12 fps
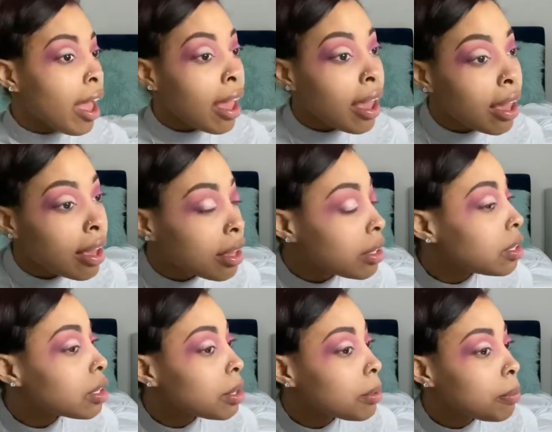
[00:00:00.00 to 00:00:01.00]
And
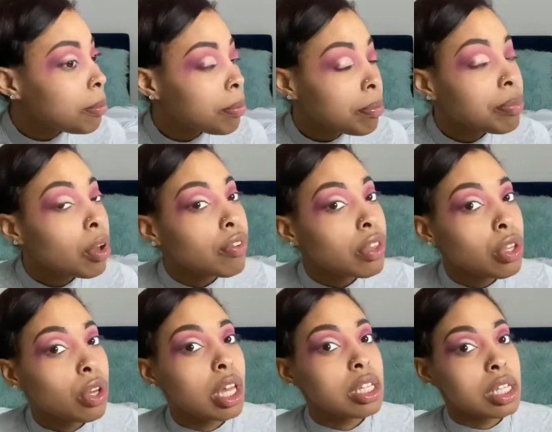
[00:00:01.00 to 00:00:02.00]
hopefully you
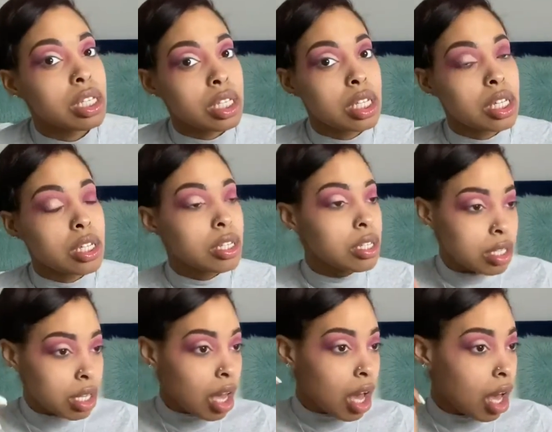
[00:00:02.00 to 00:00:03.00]
guys can see this.
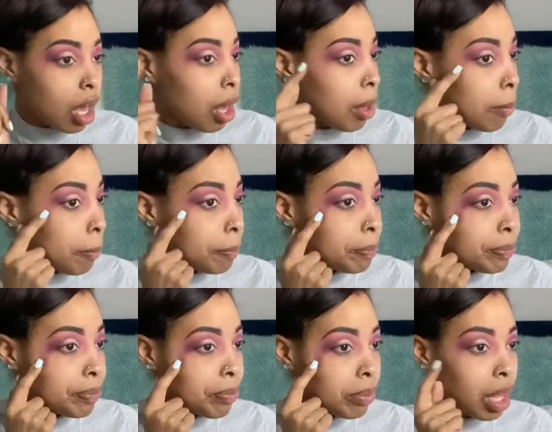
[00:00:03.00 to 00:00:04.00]

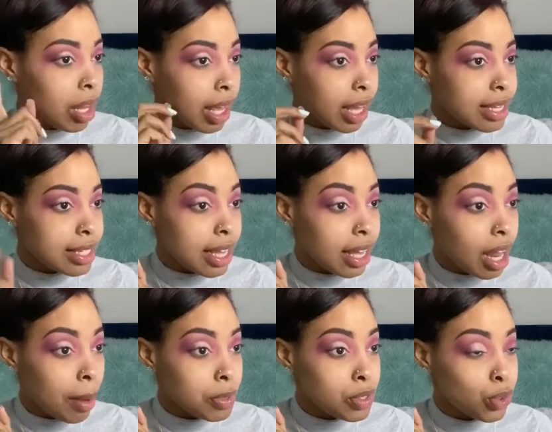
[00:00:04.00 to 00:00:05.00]
Like I said,
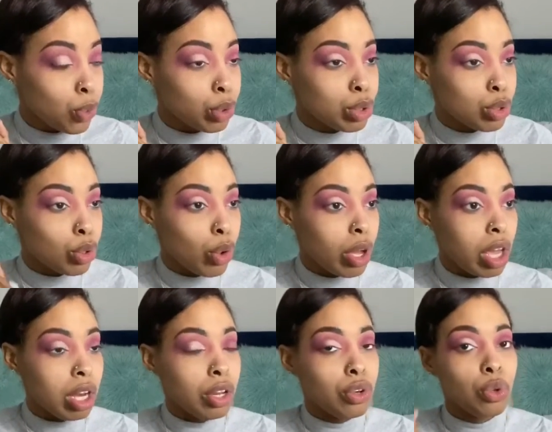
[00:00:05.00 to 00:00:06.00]
I'm just going to go ahead
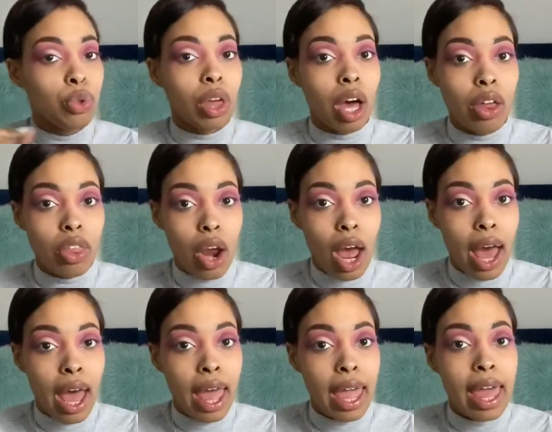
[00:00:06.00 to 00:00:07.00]
and do the other
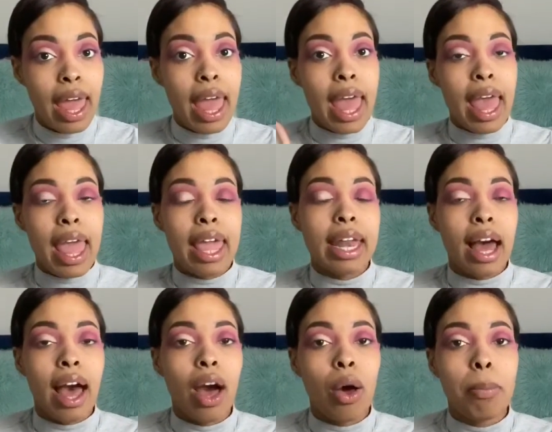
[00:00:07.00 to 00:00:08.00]
eye, and
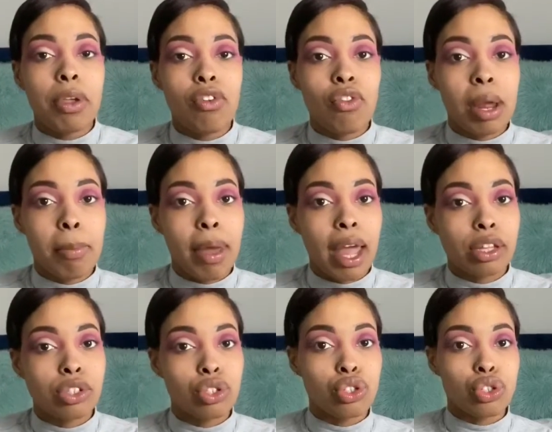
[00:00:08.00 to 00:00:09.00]
I'll be right back
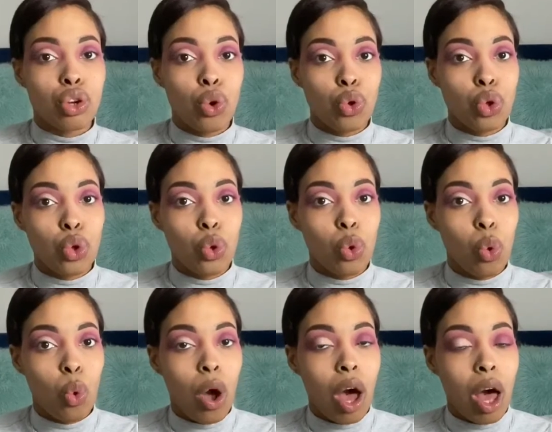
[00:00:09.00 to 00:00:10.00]
to show
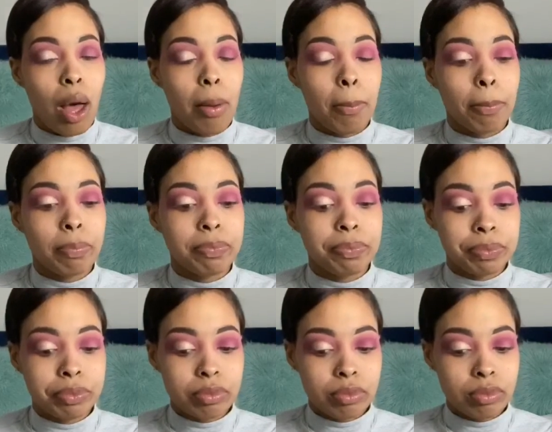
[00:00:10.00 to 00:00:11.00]
you.
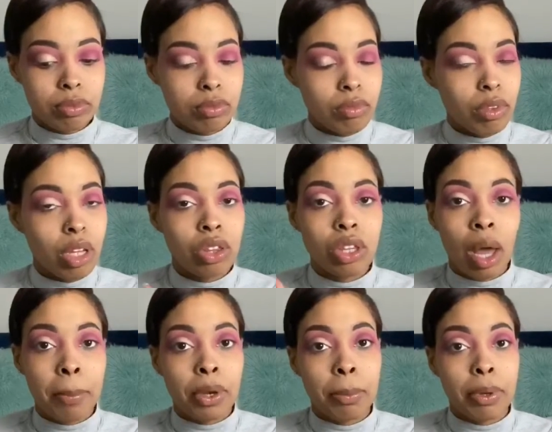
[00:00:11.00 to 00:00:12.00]
I'm
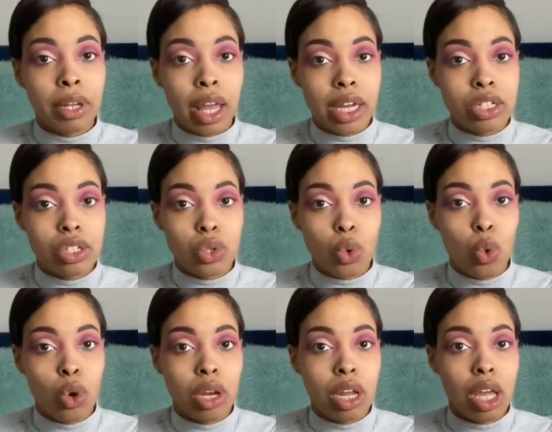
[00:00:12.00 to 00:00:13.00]
going to put lashes
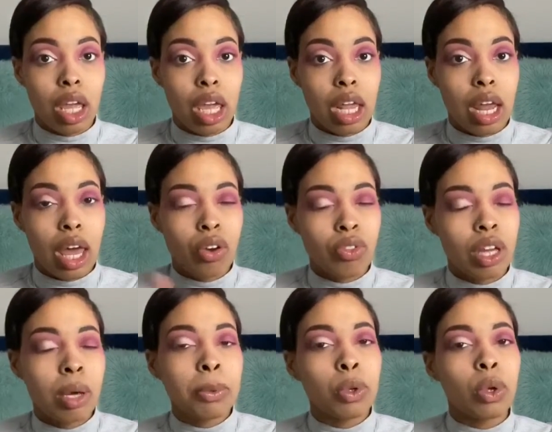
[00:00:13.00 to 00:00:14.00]
on, and I don't think
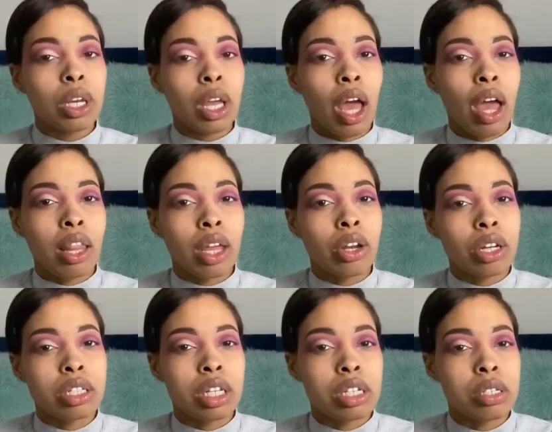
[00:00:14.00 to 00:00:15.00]
I'm going to do any eyeliner
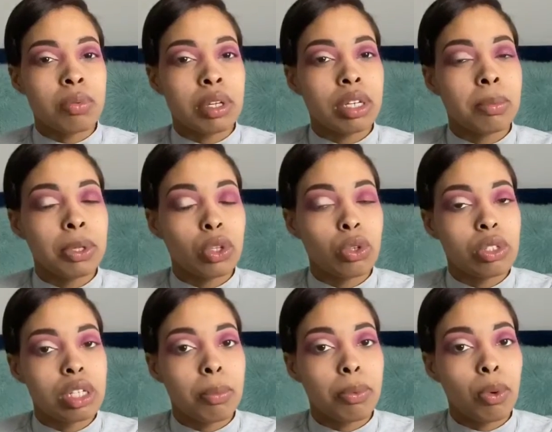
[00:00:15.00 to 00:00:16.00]
because I just wanted to be a little
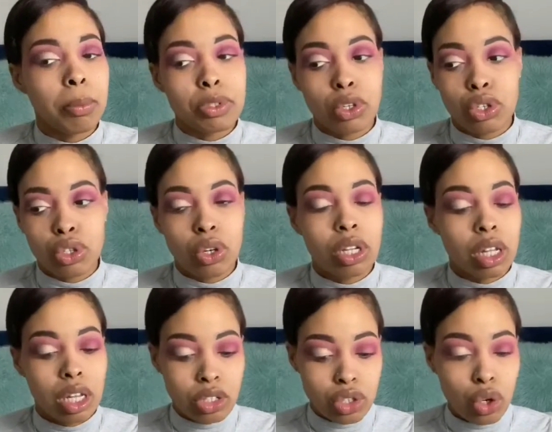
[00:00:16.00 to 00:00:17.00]
simple. I'm just going
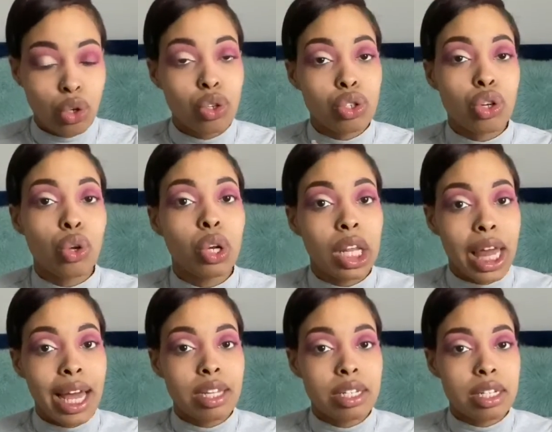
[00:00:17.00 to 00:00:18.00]
to show you
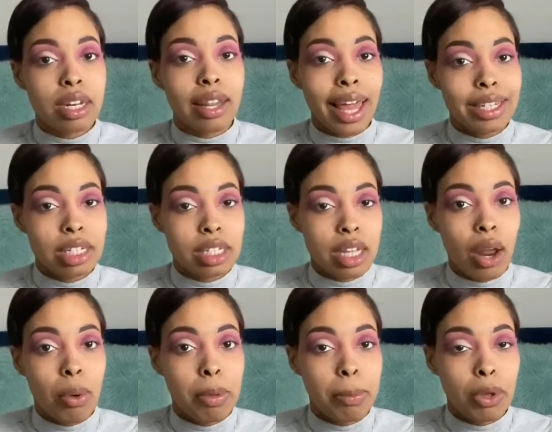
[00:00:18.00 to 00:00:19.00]
the lashes that I'll
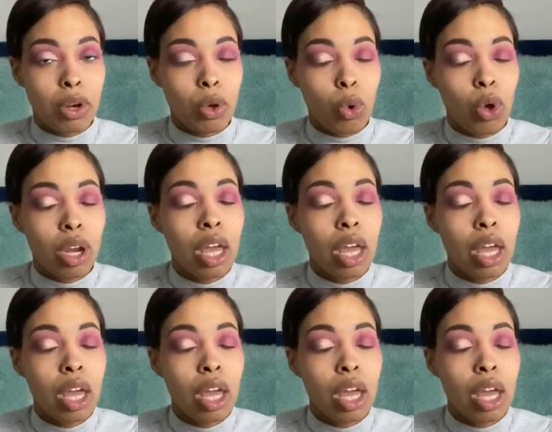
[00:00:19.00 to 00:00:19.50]
be putting on,